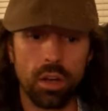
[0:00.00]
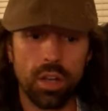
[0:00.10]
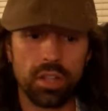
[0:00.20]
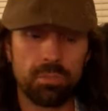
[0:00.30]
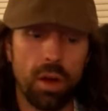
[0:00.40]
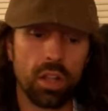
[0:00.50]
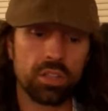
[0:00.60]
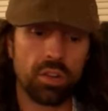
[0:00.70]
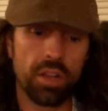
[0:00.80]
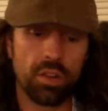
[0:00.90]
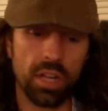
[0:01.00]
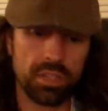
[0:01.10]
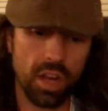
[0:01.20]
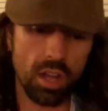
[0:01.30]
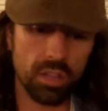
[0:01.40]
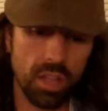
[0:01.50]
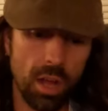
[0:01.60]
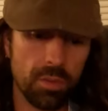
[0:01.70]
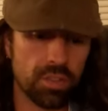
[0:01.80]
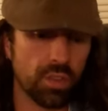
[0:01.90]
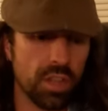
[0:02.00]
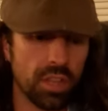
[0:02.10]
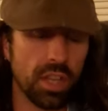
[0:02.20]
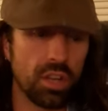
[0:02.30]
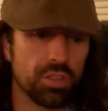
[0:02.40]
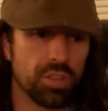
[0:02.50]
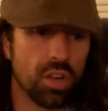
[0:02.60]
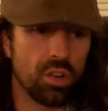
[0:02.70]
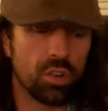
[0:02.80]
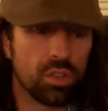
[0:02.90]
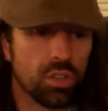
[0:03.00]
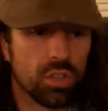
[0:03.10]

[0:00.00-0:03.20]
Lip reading: Okay, Paula. So I know I talked a lot. Is there anything else though?